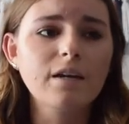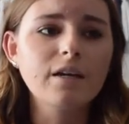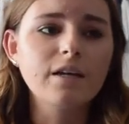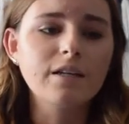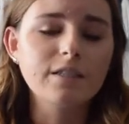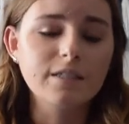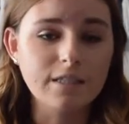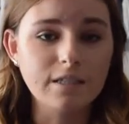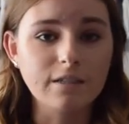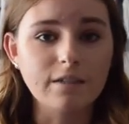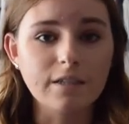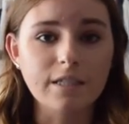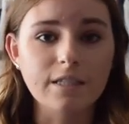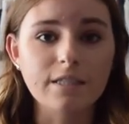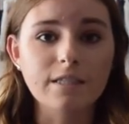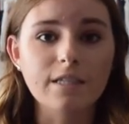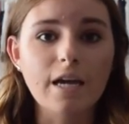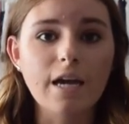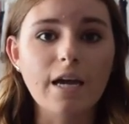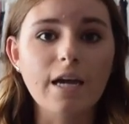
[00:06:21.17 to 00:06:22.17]
still
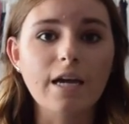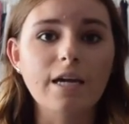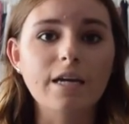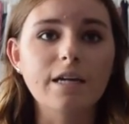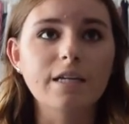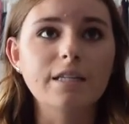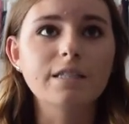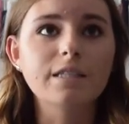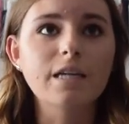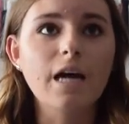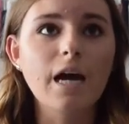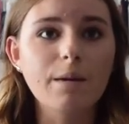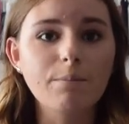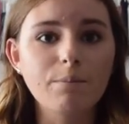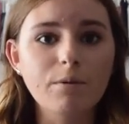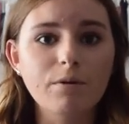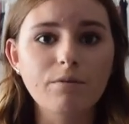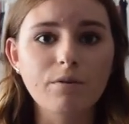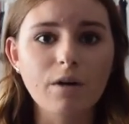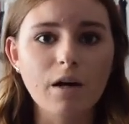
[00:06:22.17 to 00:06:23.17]
is a type
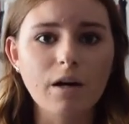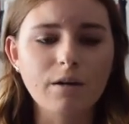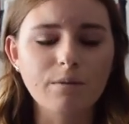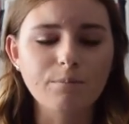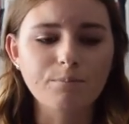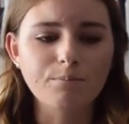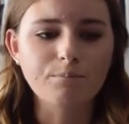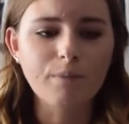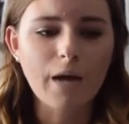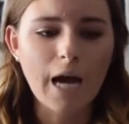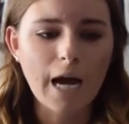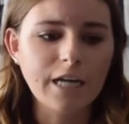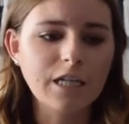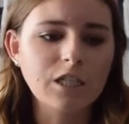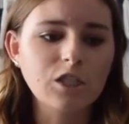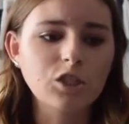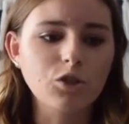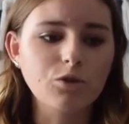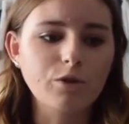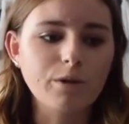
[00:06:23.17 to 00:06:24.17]
of
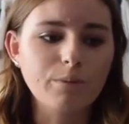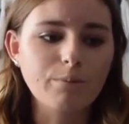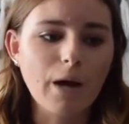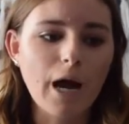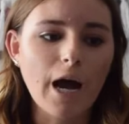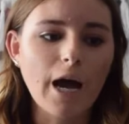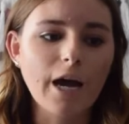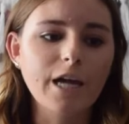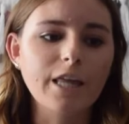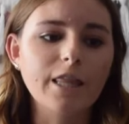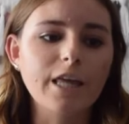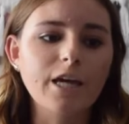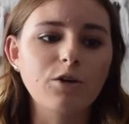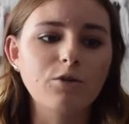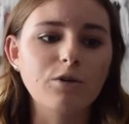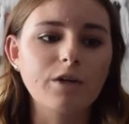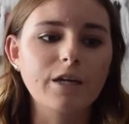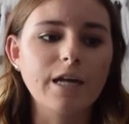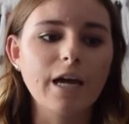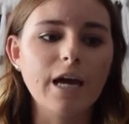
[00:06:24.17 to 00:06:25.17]
package you could buy that
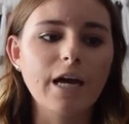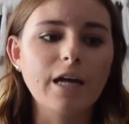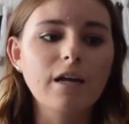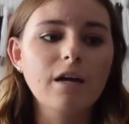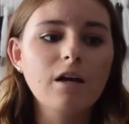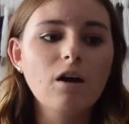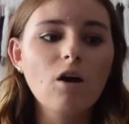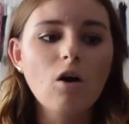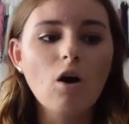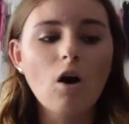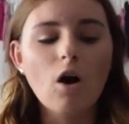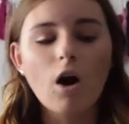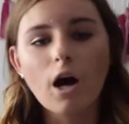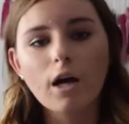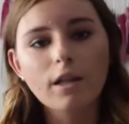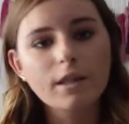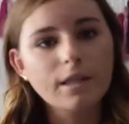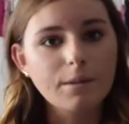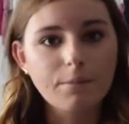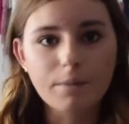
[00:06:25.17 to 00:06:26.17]
you could get
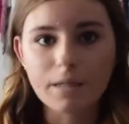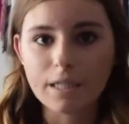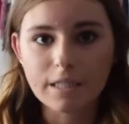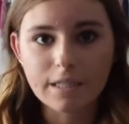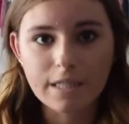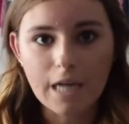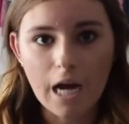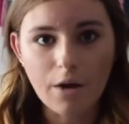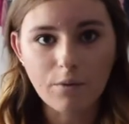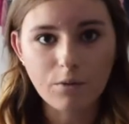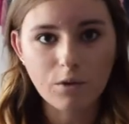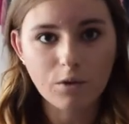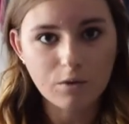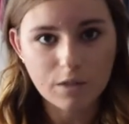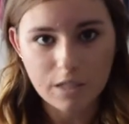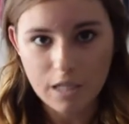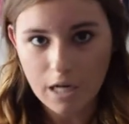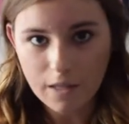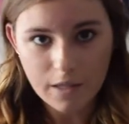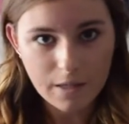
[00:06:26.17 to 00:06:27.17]
unlimited
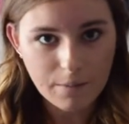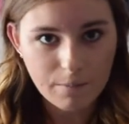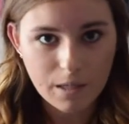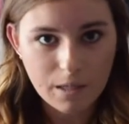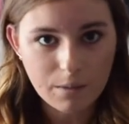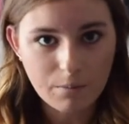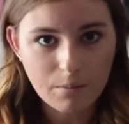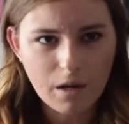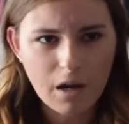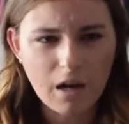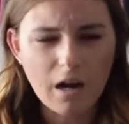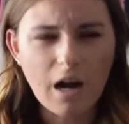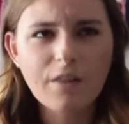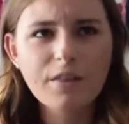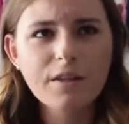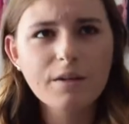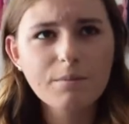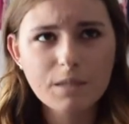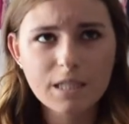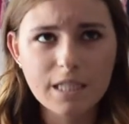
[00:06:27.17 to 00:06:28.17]
downloads and unlimited
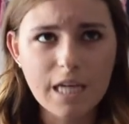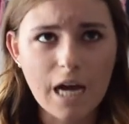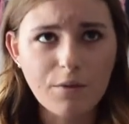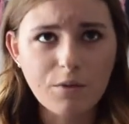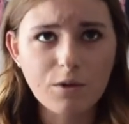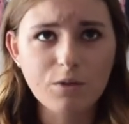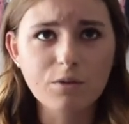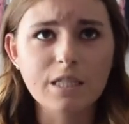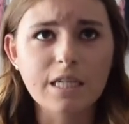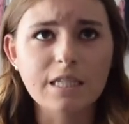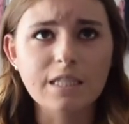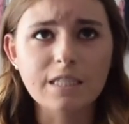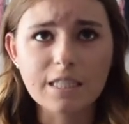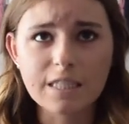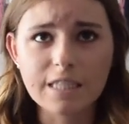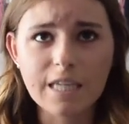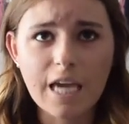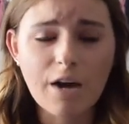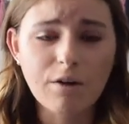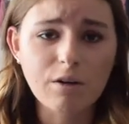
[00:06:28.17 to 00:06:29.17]
downloads and
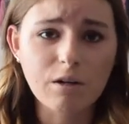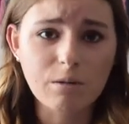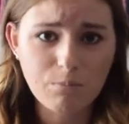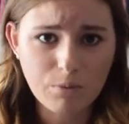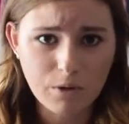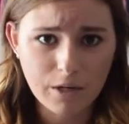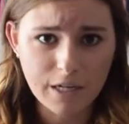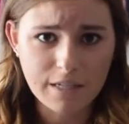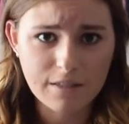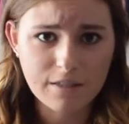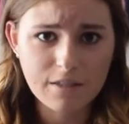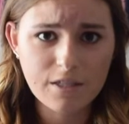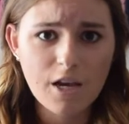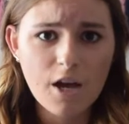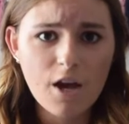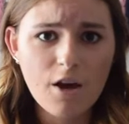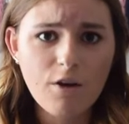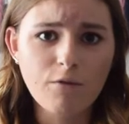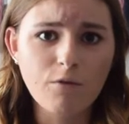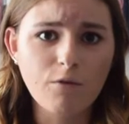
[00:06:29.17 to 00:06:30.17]
discounted prints
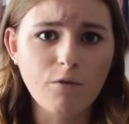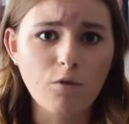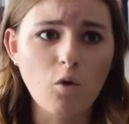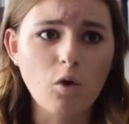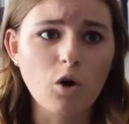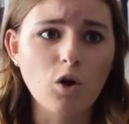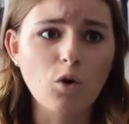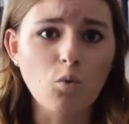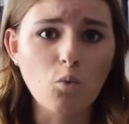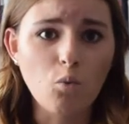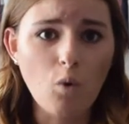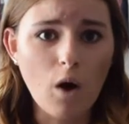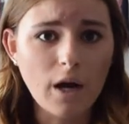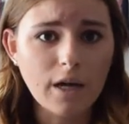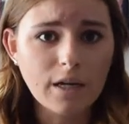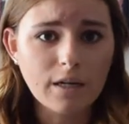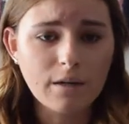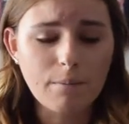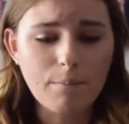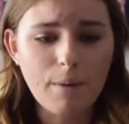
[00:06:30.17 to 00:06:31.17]
for
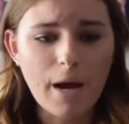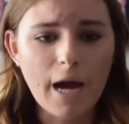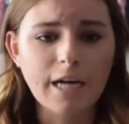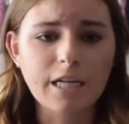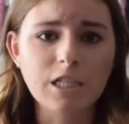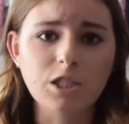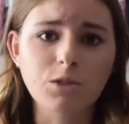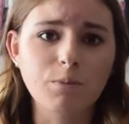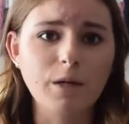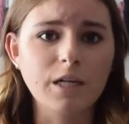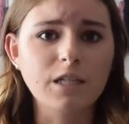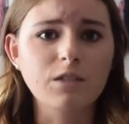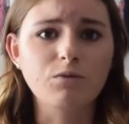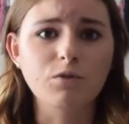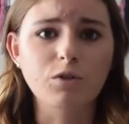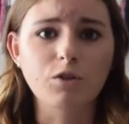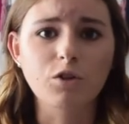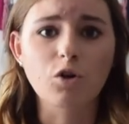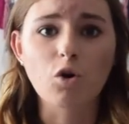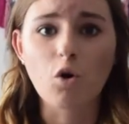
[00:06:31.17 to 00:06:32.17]
one package price
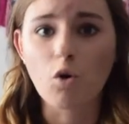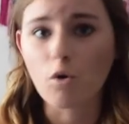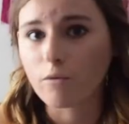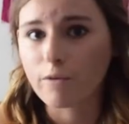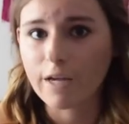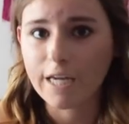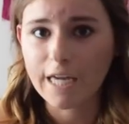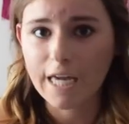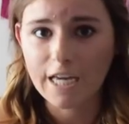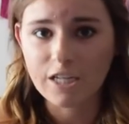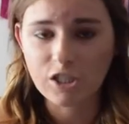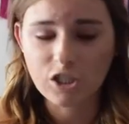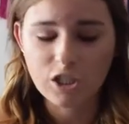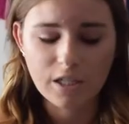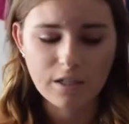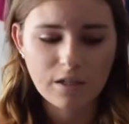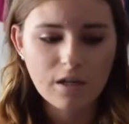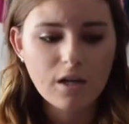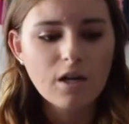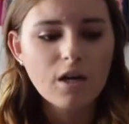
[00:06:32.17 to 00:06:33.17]
for your whole
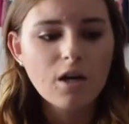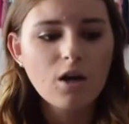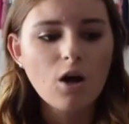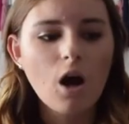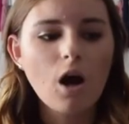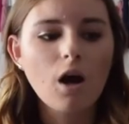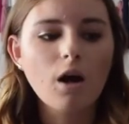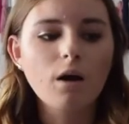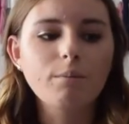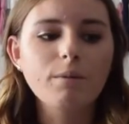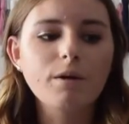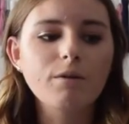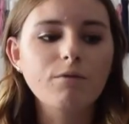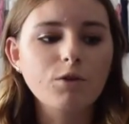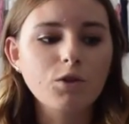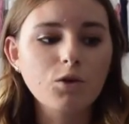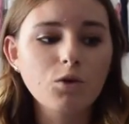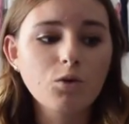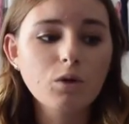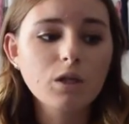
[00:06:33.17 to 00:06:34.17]
vacation. If
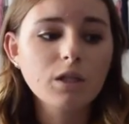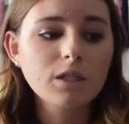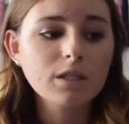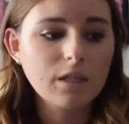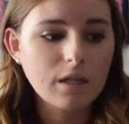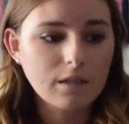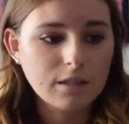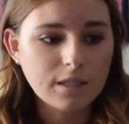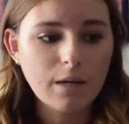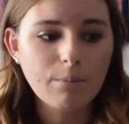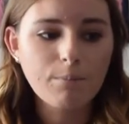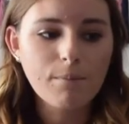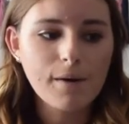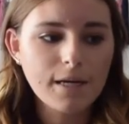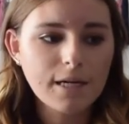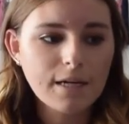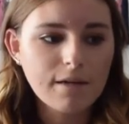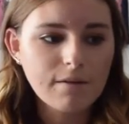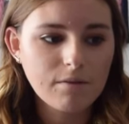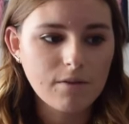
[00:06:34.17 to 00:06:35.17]
you are
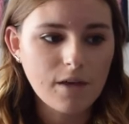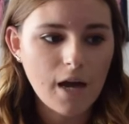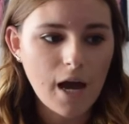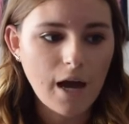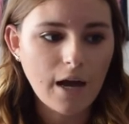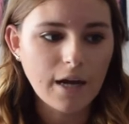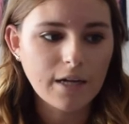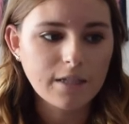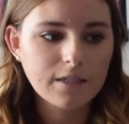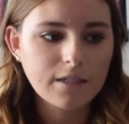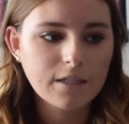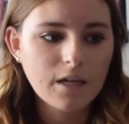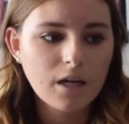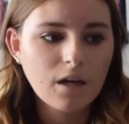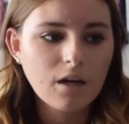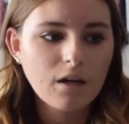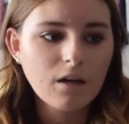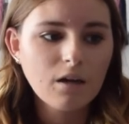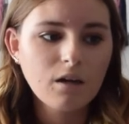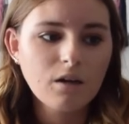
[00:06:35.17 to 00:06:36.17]
somebody that
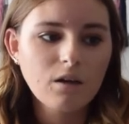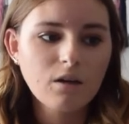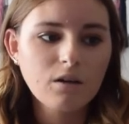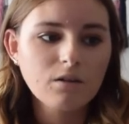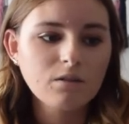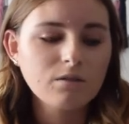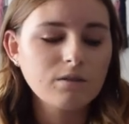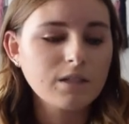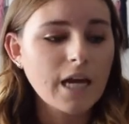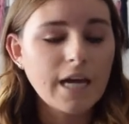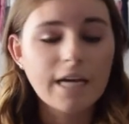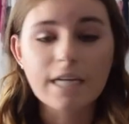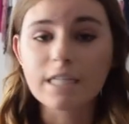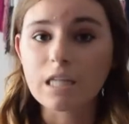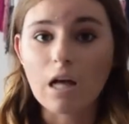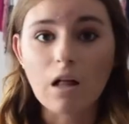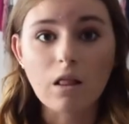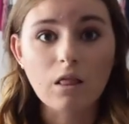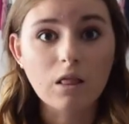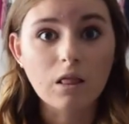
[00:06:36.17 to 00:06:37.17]
takes
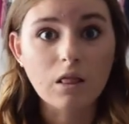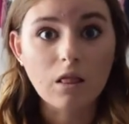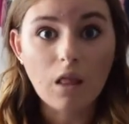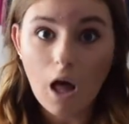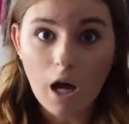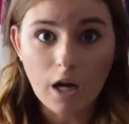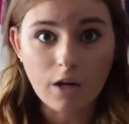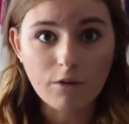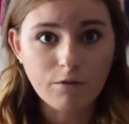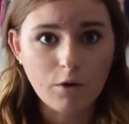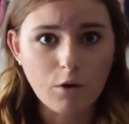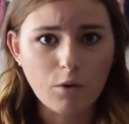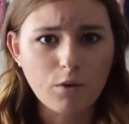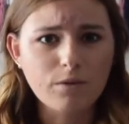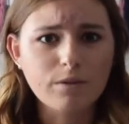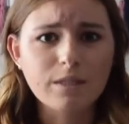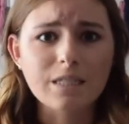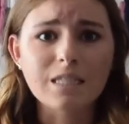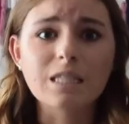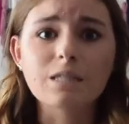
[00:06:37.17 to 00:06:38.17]
a lot of
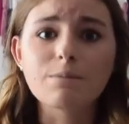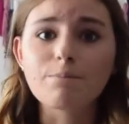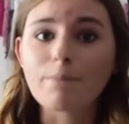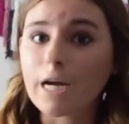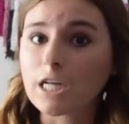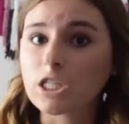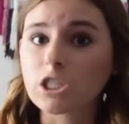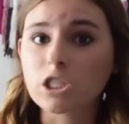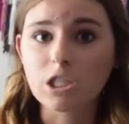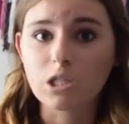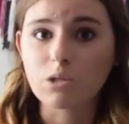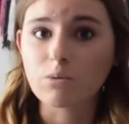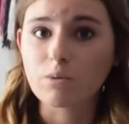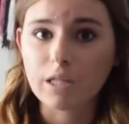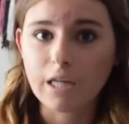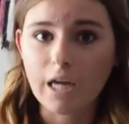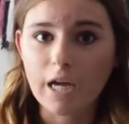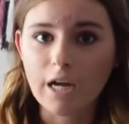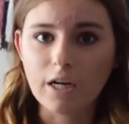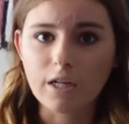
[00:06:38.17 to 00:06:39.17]
photos, especially
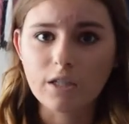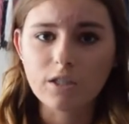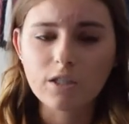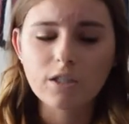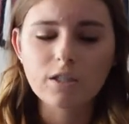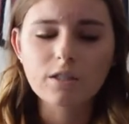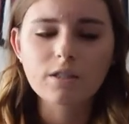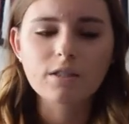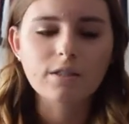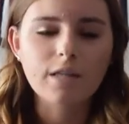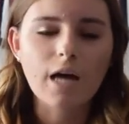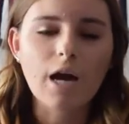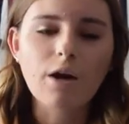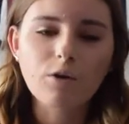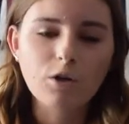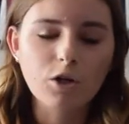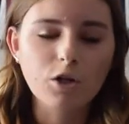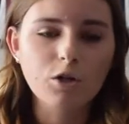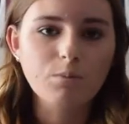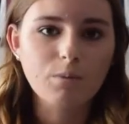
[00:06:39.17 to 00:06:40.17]
with characters,
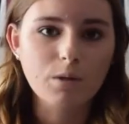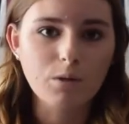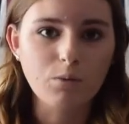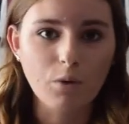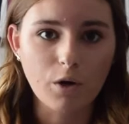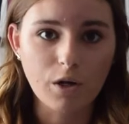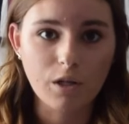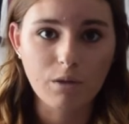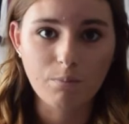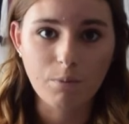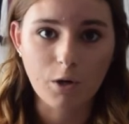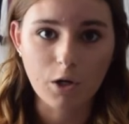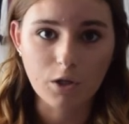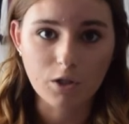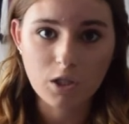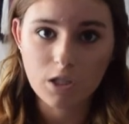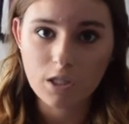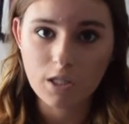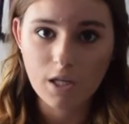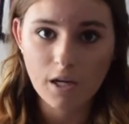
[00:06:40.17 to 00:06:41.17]
that could be worth
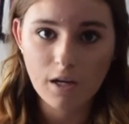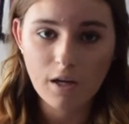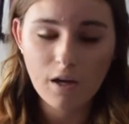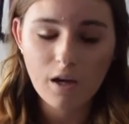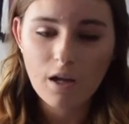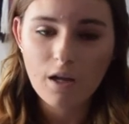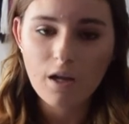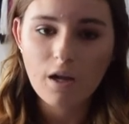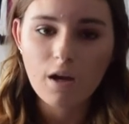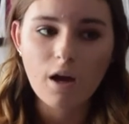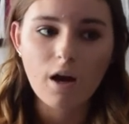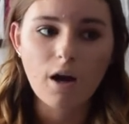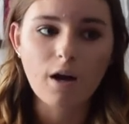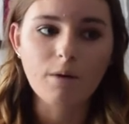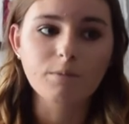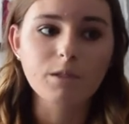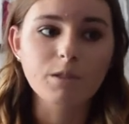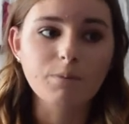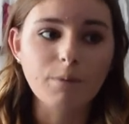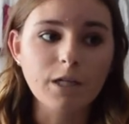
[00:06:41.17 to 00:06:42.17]
purchasing,
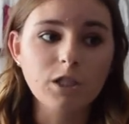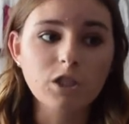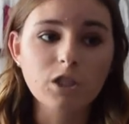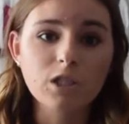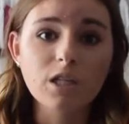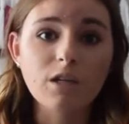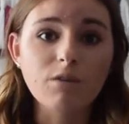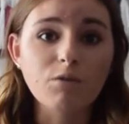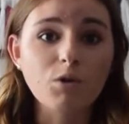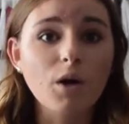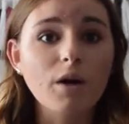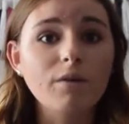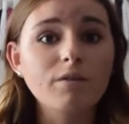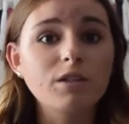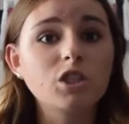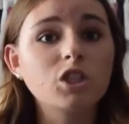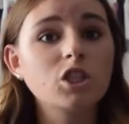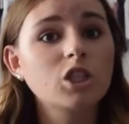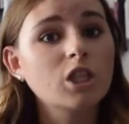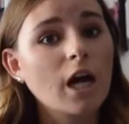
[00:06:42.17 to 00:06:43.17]
especially if you have a
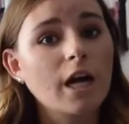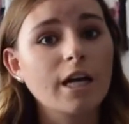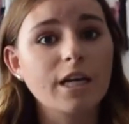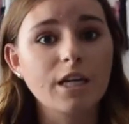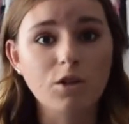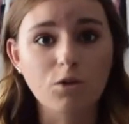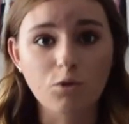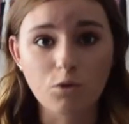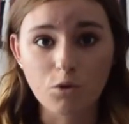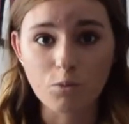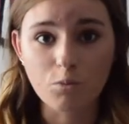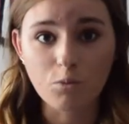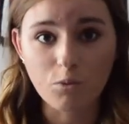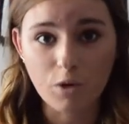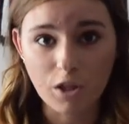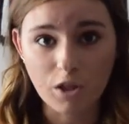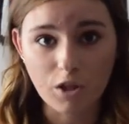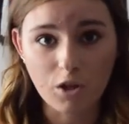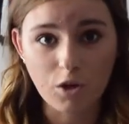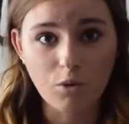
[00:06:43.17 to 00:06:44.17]
giant group
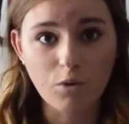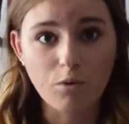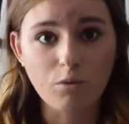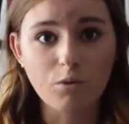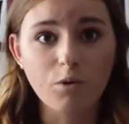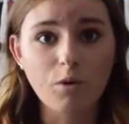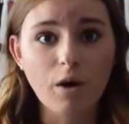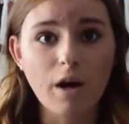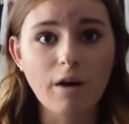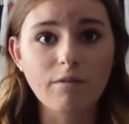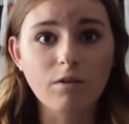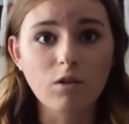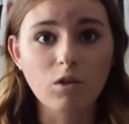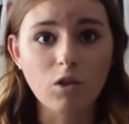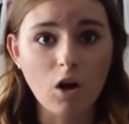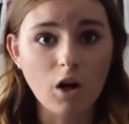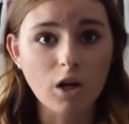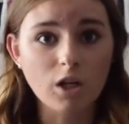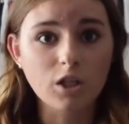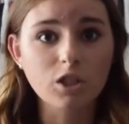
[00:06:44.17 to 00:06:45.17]
with you. If you have a
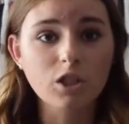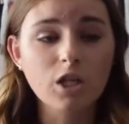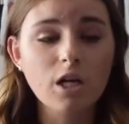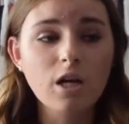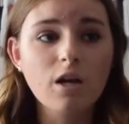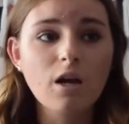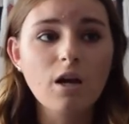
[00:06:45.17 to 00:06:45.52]
large